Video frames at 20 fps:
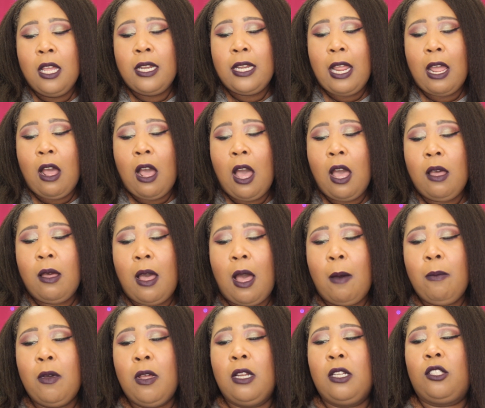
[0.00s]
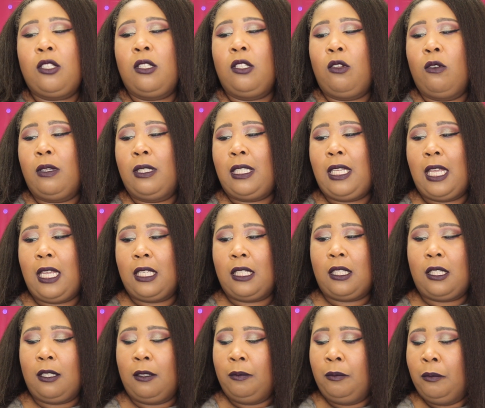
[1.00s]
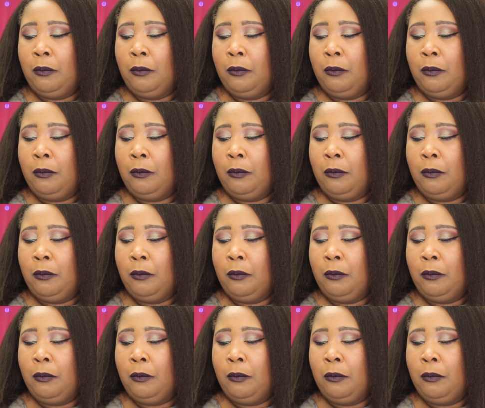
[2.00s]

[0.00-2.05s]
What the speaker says: Now I'm gonna do a test.